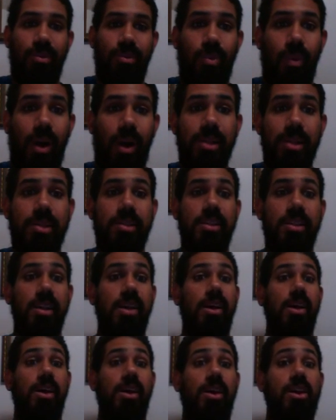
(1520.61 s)
Once
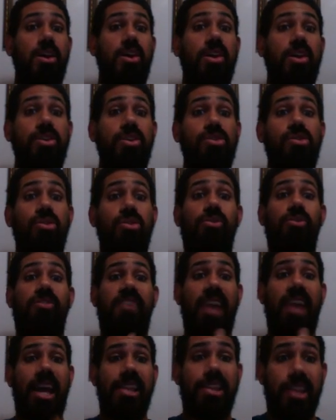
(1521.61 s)
you
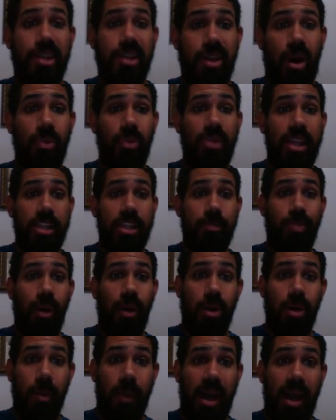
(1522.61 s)
get to know this
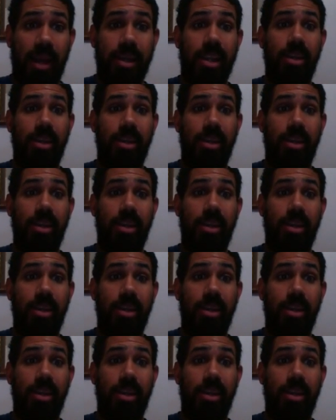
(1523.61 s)
Pokemon,